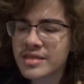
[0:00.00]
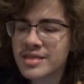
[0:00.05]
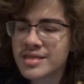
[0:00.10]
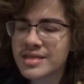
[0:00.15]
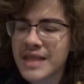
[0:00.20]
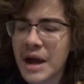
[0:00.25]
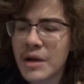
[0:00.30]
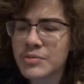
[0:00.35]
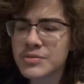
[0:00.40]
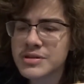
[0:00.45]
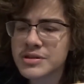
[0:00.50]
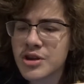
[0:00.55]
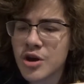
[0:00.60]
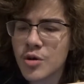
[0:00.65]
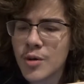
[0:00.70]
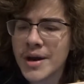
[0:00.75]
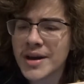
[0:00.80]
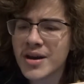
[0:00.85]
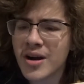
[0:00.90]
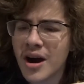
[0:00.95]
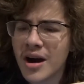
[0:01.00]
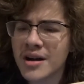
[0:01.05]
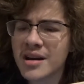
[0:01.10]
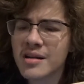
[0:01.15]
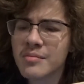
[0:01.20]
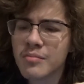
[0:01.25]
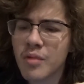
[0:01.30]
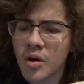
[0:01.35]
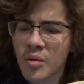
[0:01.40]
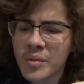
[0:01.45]
That was no
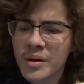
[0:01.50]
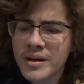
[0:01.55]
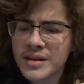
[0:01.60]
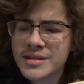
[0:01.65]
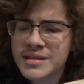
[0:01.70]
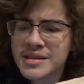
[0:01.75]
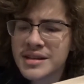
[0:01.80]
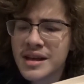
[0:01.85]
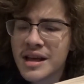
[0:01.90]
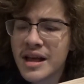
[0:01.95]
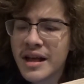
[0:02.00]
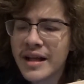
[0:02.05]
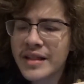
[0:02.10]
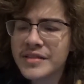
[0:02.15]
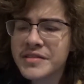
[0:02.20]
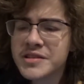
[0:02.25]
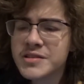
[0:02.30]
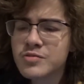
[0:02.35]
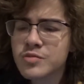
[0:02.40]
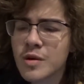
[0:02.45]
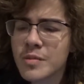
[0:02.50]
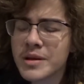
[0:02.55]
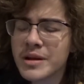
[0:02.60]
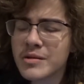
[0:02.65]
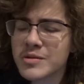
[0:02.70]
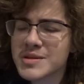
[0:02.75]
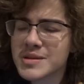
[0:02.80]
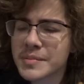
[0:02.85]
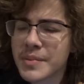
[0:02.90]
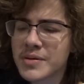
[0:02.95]
iconic moment. This
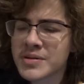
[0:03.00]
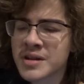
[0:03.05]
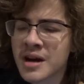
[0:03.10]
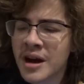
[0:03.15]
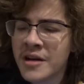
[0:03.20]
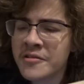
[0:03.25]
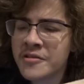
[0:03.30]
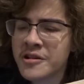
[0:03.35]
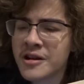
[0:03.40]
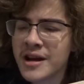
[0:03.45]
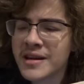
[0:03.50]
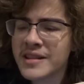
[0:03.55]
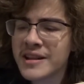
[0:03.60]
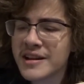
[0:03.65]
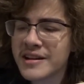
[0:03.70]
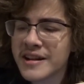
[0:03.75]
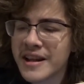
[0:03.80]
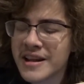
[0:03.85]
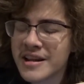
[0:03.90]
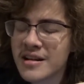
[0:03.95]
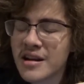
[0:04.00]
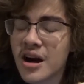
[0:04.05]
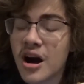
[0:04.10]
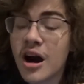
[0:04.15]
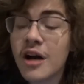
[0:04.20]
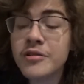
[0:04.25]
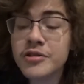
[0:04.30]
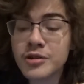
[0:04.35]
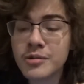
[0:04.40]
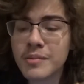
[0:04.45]
woman was about to undermine
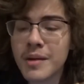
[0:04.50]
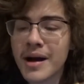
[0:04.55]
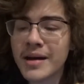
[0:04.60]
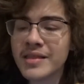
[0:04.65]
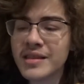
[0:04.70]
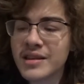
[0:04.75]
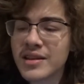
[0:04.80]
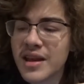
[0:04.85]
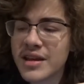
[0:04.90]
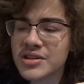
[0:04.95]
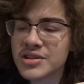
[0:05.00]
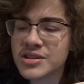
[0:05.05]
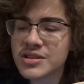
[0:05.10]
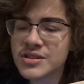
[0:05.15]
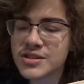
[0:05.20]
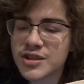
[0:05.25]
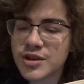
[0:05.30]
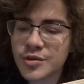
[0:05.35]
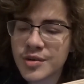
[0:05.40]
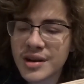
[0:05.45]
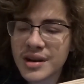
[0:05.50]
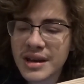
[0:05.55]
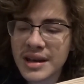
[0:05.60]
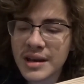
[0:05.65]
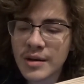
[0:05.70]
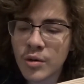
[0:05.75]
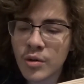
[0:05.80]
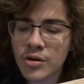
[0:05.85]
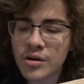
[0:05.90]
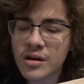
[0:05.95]
the nation's unity
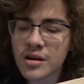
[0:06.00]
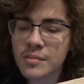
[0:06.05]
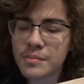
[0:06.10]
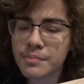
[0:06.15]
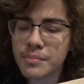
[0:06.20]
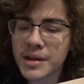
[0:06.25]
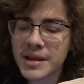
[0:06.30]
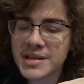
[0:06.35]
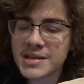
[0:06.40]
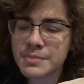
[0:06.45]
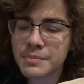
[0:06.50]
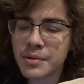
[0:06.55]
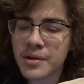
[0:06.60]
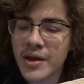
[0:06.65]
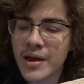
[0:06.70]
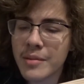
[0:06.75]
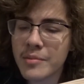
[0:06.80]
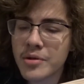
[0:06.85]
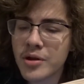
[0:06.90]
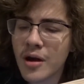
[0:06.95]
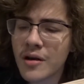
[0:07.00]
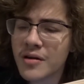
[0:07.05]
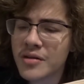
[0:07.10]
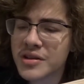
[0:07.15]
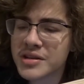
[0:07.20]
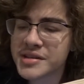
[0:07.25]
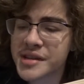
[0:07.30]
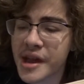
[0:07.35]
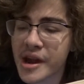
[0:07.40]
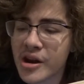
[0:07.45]
in order to place blame not on
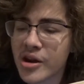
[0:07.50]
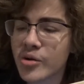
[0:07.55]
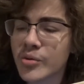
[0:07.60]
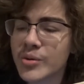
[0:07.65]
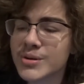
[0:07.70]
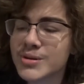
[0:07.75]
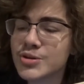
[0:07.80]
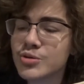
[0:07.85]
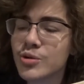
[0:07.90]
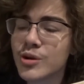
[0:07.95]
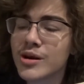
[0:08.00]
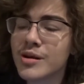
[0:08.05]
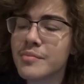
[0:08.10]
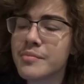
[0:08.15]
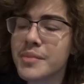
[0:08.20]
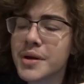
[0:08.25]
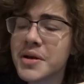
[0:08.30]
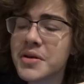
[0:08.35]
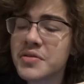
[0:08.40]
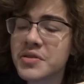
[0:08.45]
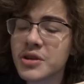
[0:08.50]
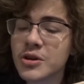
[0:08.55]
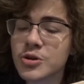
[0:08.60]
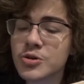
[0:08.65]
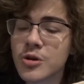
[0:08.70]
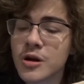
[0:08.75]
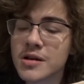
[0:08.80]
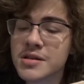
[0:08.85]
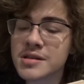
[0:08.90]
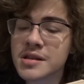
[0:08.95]
the terrorists who had committed the
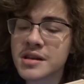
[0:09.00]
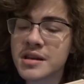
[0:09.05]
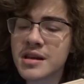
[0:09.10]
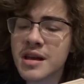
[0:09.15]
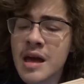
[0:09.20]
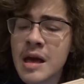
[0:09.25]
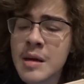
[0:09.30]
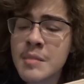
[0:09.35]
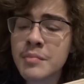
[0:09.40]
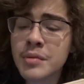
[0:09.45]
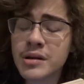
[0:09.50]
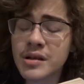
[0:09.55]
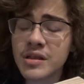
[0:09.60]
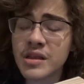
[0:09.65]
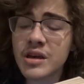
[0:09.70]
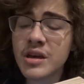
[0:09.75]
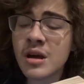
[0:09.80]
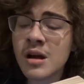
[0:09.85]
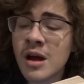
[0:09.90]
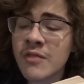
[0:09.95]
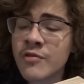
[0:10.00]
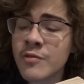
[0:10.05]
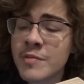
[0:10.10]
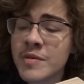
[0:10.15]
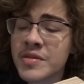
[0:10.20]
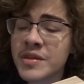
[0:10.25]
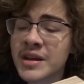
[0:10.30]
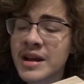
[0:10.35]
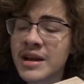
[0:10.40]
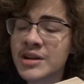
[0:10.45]
atrocity, but on the
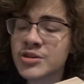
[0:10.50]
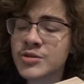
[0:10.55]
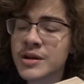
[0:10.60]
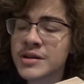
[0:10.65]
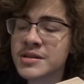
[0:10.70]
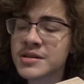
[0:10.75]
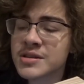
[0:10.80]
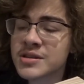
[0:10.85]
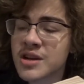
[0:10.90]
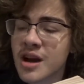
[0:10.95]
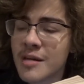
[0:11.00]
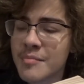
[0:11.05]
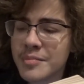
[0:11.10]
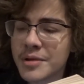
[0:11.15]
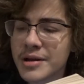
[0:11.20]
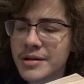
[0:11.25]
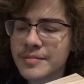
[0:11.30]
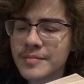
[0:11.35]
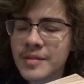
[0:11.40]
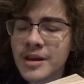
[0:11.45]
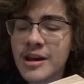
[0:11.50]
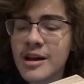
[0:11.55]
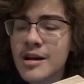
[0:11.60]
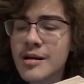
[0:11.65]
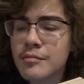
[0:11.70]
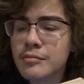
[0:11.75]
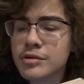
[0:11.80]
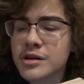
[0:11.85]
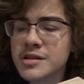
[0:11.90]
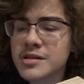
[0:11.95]
government that had tried to stop it.
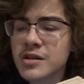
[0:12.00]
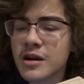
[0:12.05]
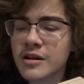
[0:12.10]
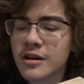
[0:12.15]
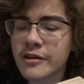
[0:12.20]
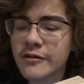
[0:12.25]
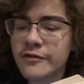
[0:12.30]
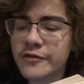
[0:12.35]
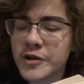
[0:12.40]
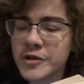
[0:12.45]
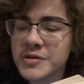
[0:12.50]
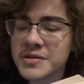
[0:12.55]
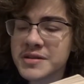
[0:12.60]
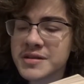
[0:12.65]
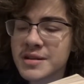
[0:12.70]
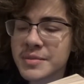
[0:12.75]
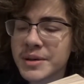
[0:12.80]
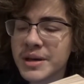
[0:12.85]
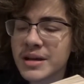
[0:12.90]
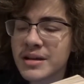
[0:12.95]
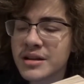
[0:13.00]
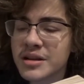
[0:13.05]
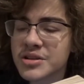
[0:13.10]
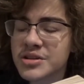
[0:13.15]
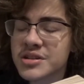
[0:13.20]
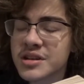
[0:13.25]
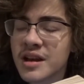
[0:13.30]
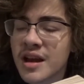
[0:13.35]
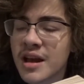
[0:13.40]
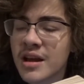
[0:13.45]
Prescott could feel his stomach
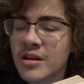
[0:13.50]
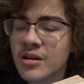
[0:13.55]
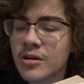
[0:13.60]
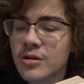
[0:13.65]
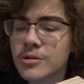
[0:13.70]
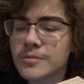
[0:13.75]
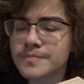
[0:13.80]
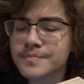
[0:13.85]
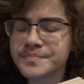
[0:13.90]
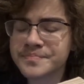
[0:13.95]
clenched in anger.